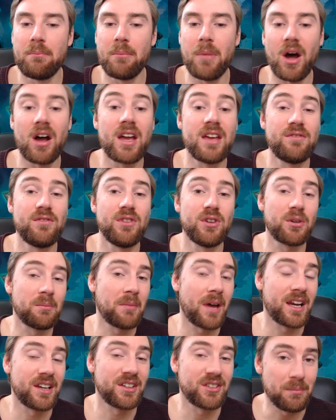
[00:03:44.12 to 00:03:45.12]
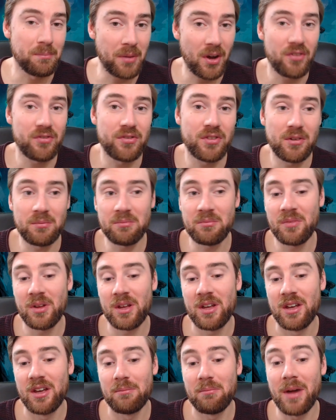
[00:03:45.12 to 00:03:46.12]
But if you can manage to buff them,
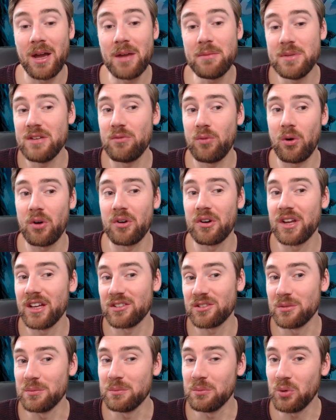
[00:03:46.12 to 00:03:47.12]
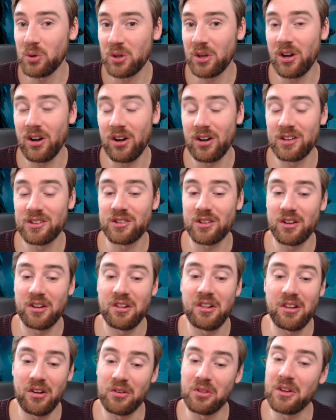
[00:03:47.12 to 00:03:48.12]
maybe if Warrior gets some more cards
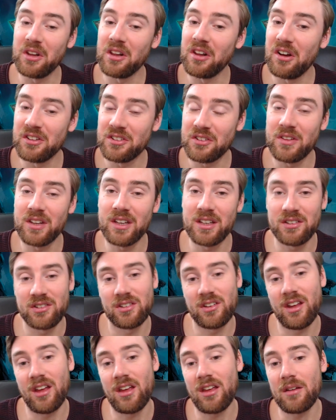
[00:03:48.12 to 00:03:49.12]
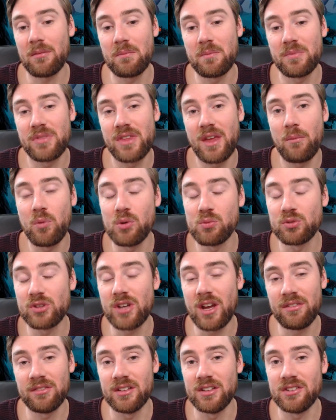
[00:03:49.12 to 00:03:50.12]
along the lines of this, then we'll
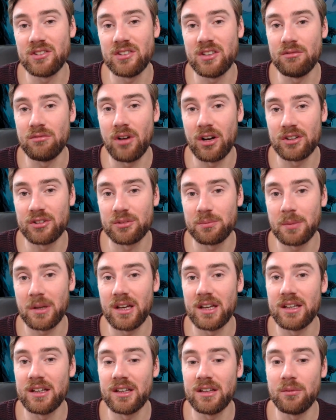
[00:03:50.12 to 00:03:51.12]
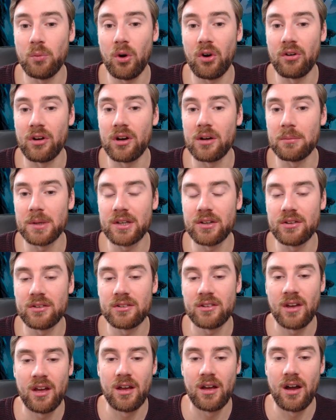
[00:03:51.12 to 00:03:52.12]
definitely see Rush played in Warrior.
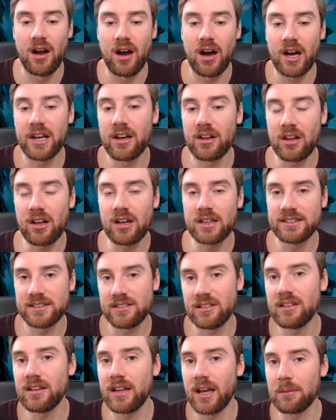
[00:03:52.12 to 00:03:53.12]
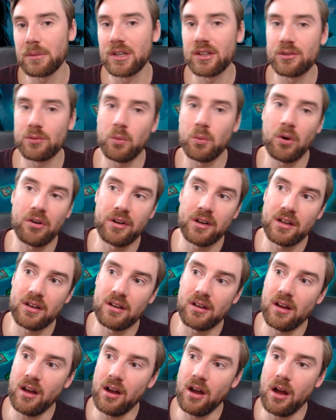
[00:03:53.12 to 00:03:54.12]
And I'd like to see that because
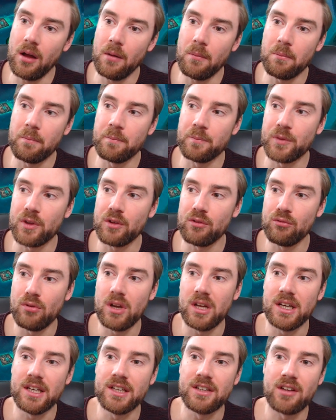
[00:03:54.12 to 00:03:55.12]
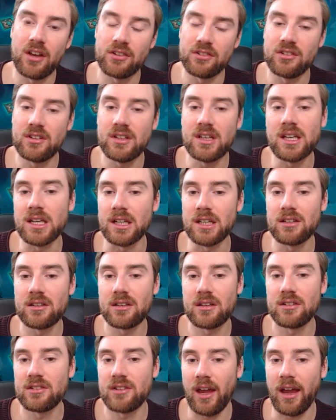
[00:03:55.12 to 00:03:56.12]
Warrior really does need
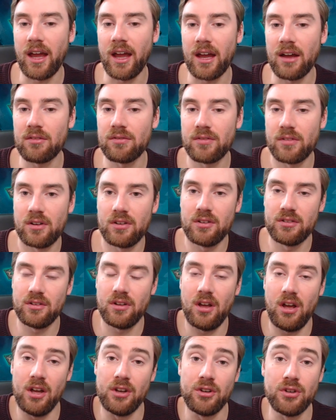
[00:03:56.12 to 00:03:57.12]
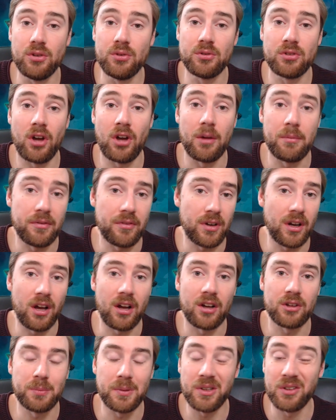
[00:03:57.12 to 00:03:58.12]
to have a new type of
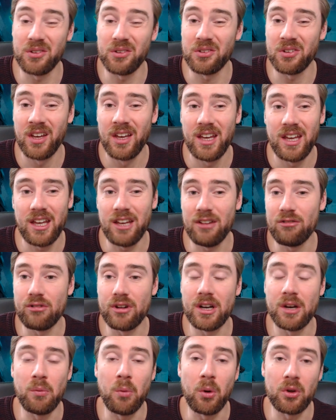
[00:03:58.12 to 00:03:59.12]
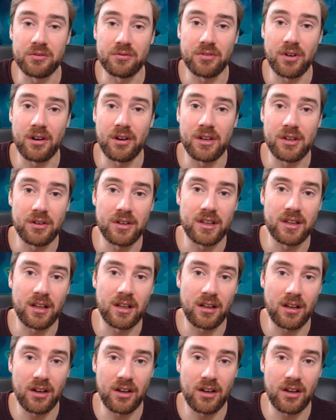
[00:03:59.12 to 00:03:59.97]
class, because it really wasn't very good in the